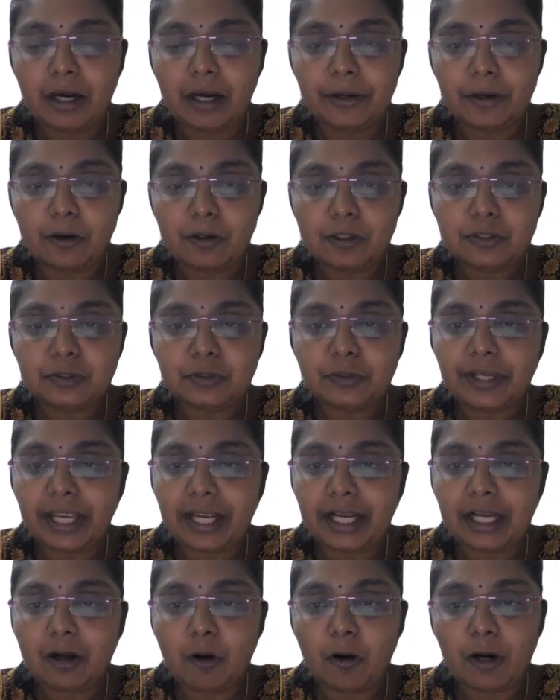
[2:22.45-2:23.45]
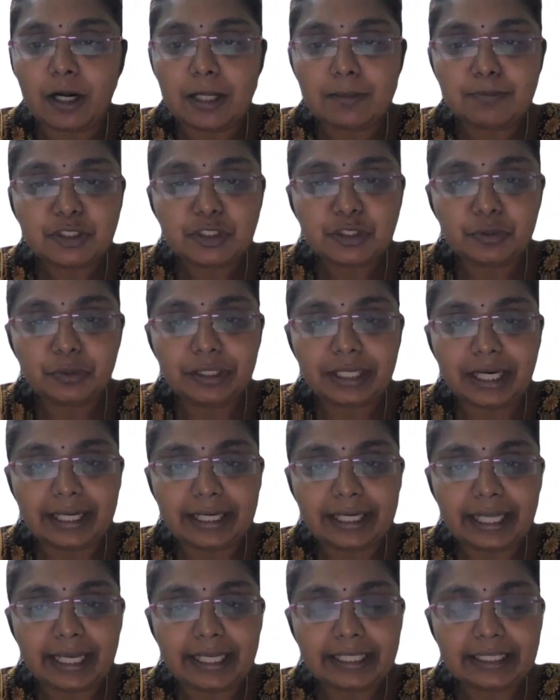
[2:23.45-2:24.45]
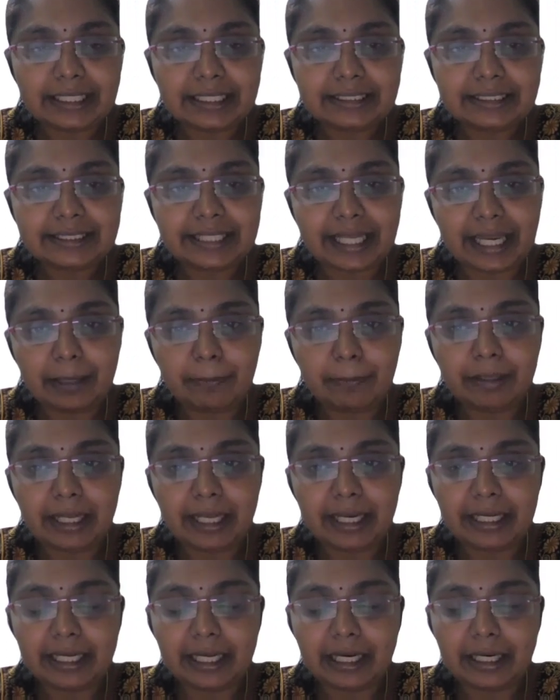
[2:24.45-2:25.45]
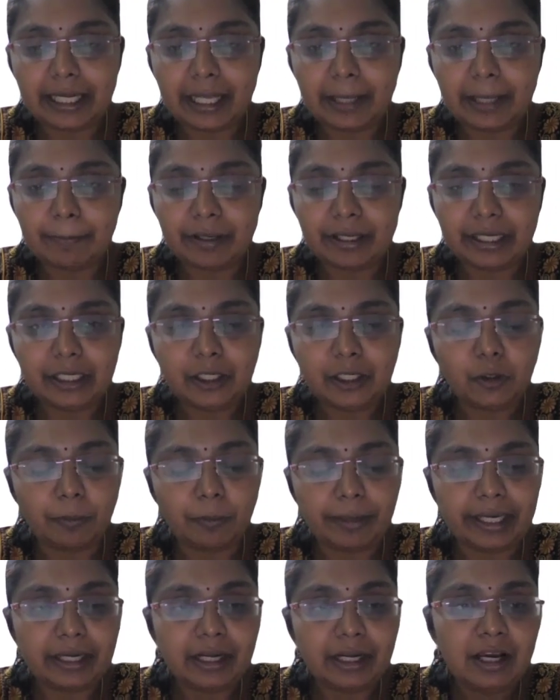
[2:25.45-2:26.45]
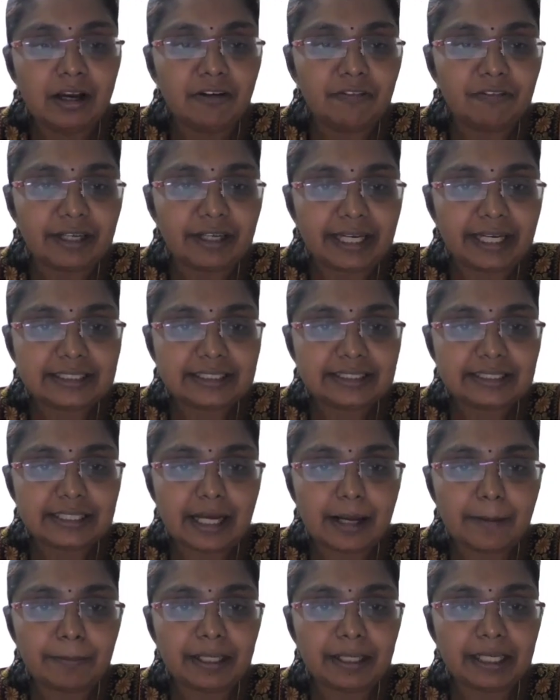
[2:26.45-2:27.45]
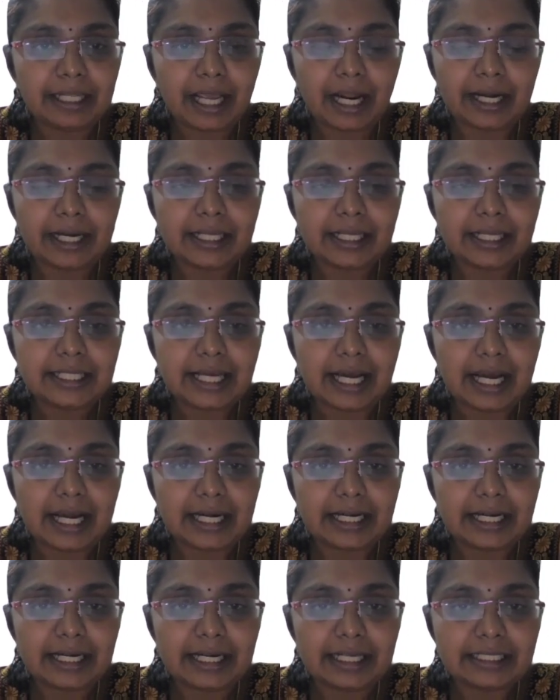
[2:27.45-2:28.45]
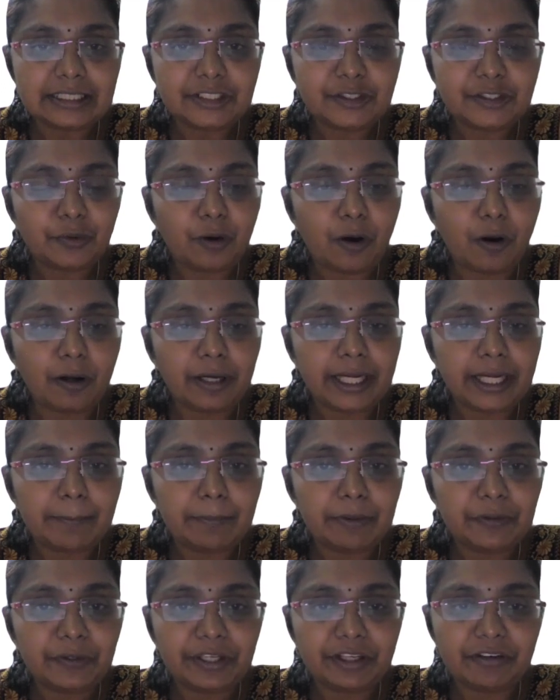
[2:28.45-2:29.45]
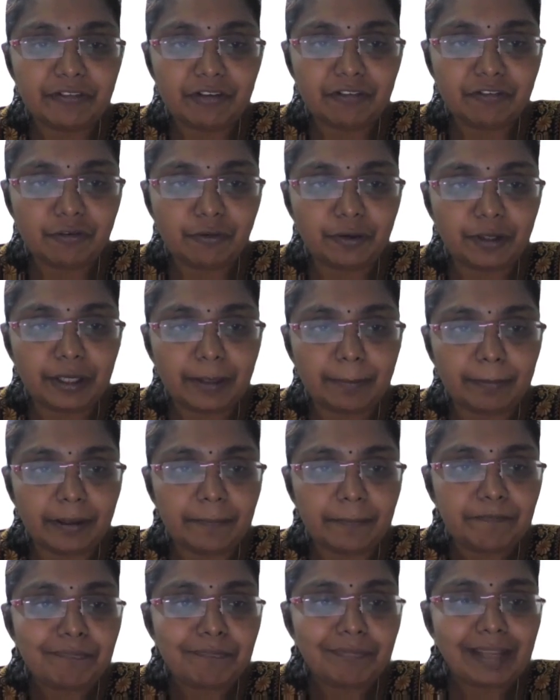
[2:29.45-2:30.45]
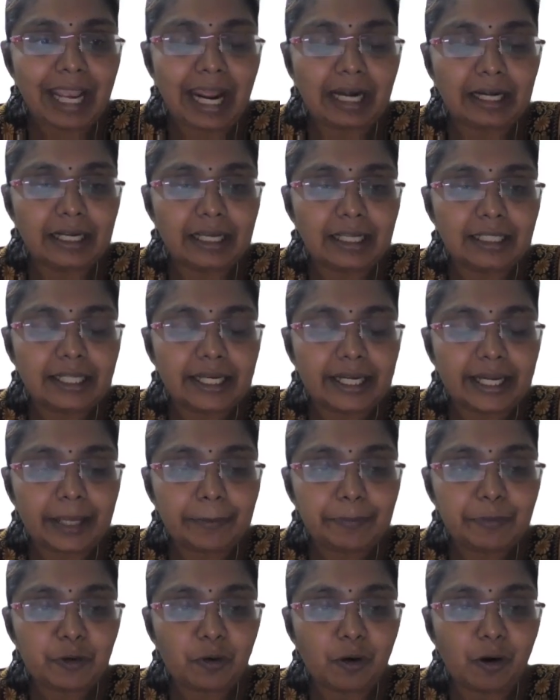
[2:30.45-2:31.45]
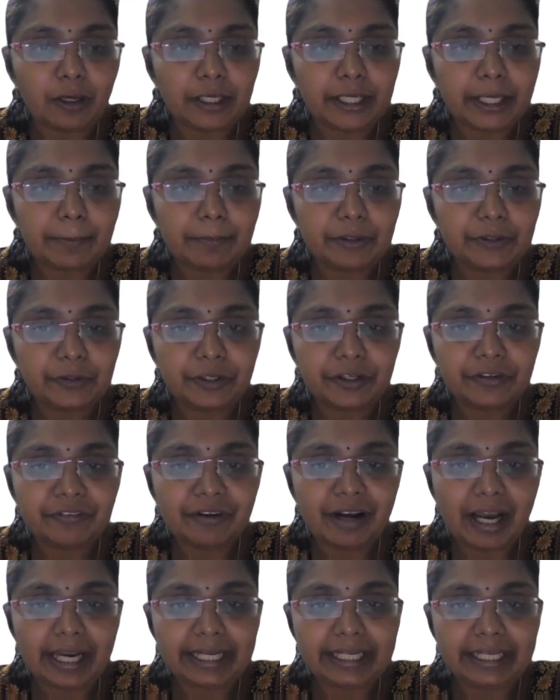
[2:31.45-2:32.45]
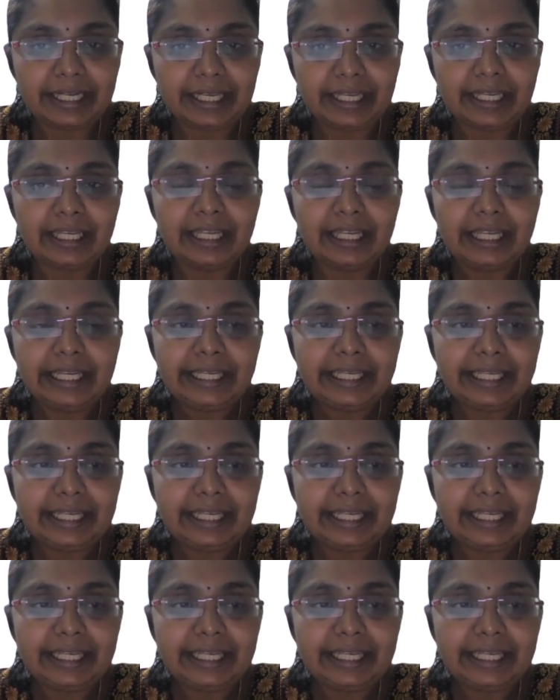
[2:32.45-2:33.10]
And also a column should contain the same data type or a domain. For example, under the address, you can't able to give a phone number. Under the name, you can't able to give a ID.